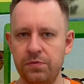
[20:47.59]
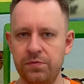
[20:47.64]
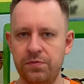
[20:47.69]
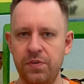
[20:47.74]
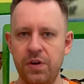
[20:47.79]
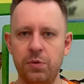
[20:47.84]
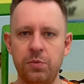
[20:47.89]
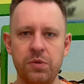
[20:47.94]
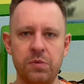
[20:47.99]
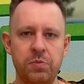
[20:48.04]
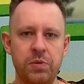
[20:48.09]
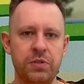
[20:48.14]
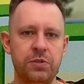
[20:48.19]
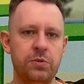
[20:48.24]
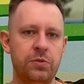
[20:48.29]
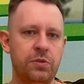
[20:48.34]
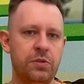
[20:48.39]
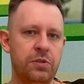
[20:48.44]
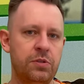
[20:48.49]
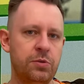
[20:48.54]
very
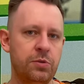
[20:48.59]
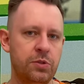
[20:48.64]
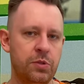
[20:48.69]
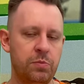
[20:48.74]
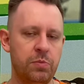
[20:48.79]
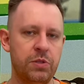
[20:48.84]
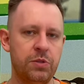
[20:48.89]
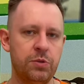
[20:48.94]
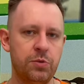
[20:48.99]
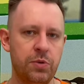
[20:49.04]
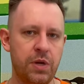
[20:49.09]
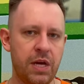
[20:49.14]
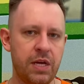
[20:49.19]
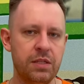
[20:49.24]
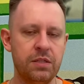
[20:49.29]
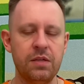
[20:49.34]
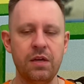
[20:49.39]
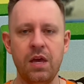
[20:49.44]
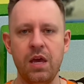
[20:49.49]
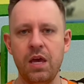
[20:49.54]
bitterly to the bitter
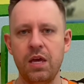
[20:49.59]
end.